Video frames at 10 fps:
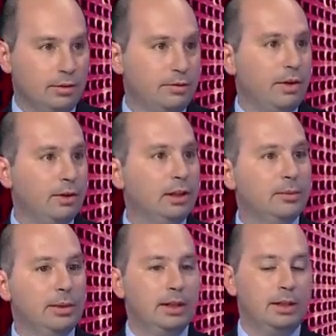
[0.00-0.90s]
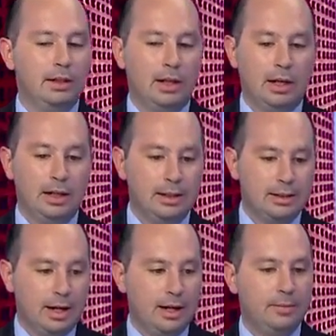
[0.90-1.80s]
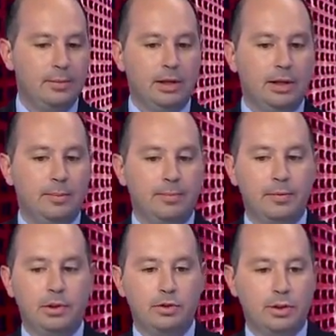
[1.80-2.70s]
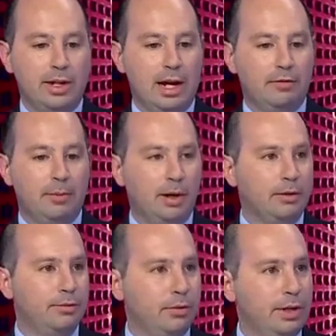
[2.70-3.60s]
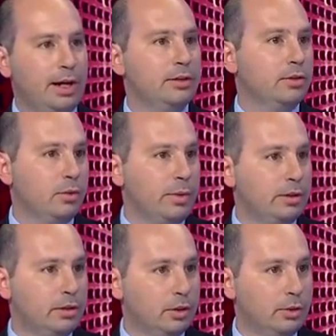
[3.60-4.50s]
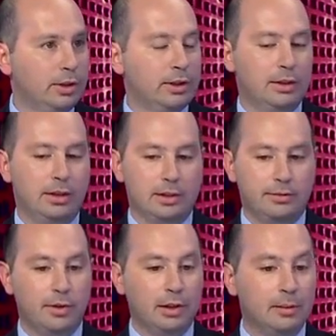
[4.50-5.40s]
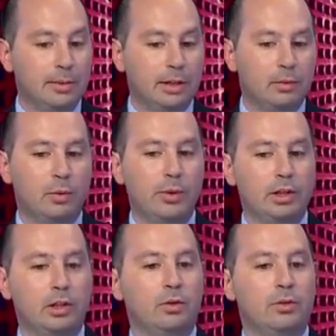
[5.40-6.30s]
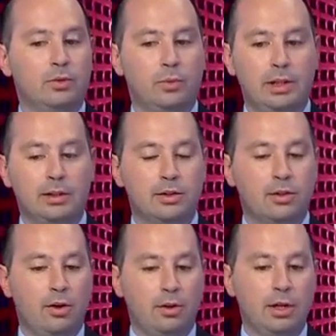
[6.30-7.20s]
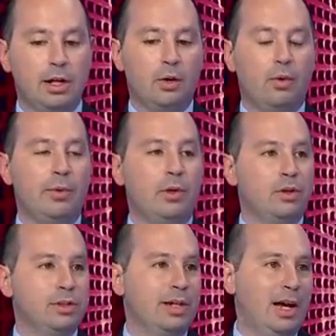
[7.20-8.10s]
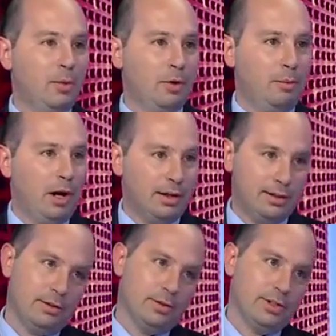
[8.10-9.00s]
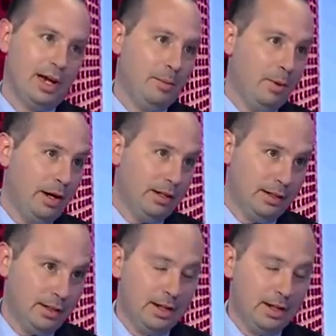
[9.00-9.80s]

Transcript: It's very limited in time. Usually they have about a few days or a week to do it, and it's very limited. What we do is we install what we call cyber bots, or Cybot,